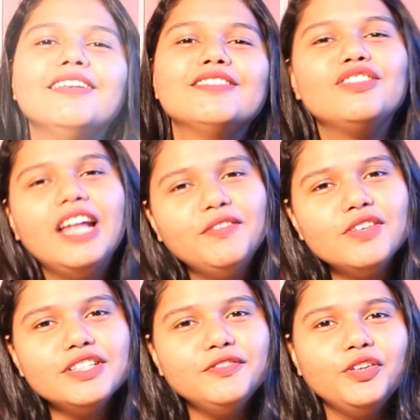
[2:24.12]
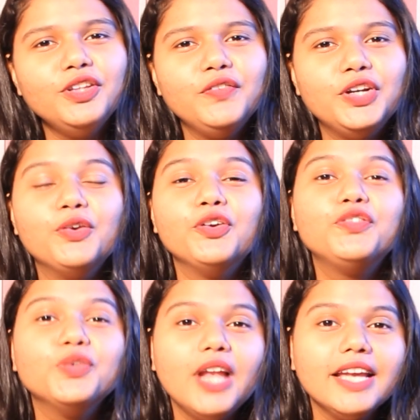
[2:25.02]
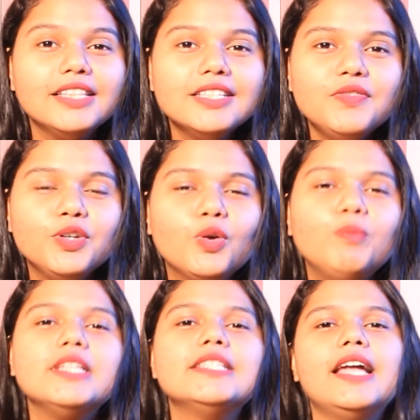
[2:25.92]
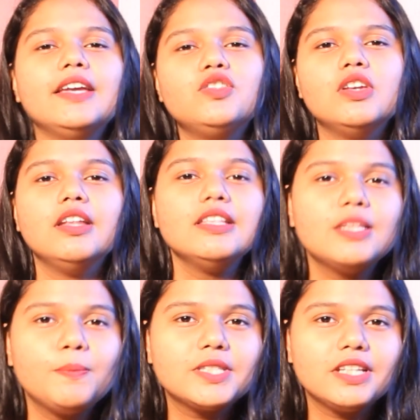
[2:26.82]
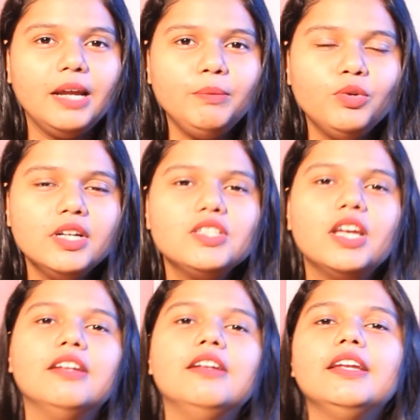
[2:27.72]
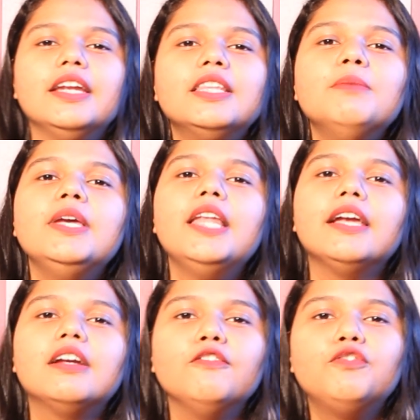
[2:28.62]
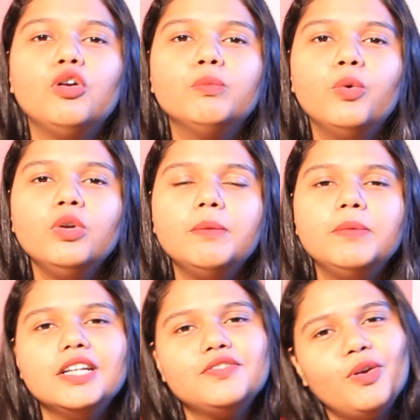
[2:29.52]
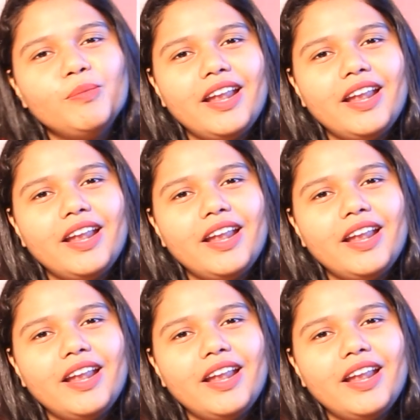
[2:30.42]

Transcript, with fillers: So that was it for the video. If you like this video, please like, share and subscribe to our channel. Hit the bell icon for more updates from